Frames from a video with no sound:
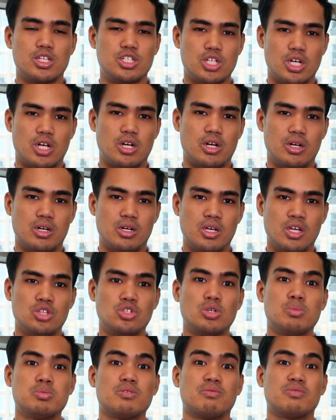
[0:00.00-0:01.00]
share, in
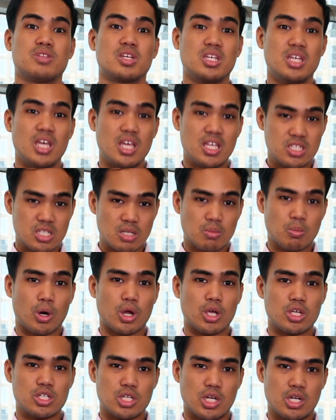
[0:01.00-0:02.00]
terms of the gains in
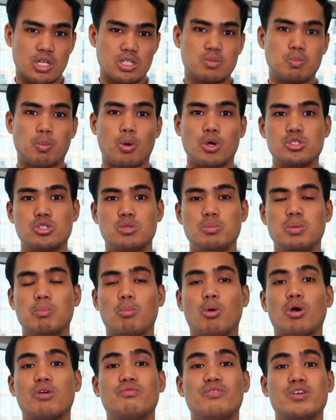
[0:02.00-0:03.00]
market share, is poised to be
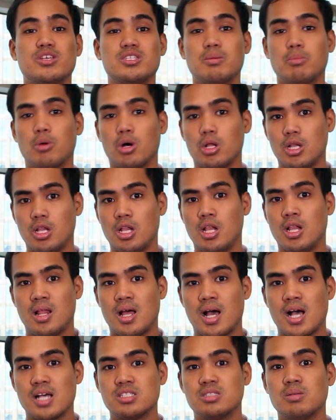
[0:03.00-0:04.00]
more visible
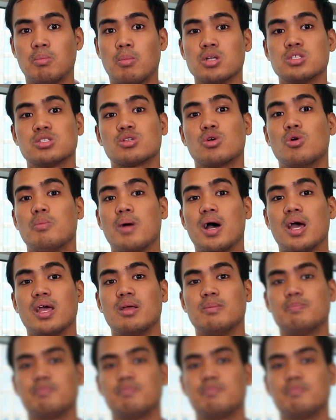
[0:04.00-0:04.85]
as the months go by.